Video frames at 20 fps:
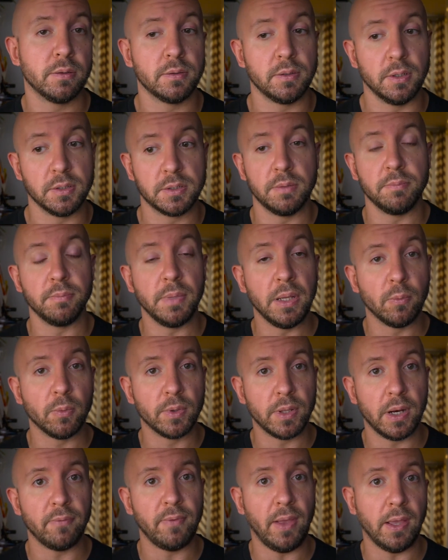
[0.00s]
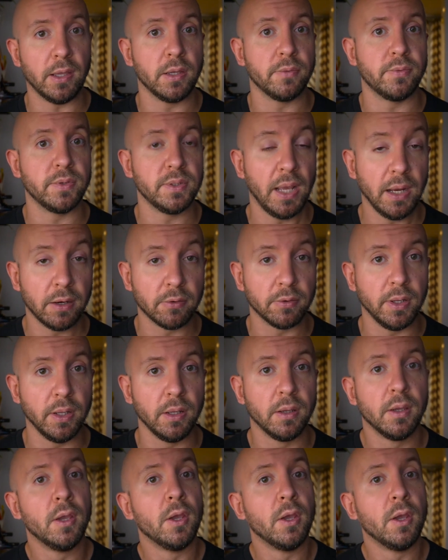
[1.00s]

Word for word: Does it meet with our value of integrity,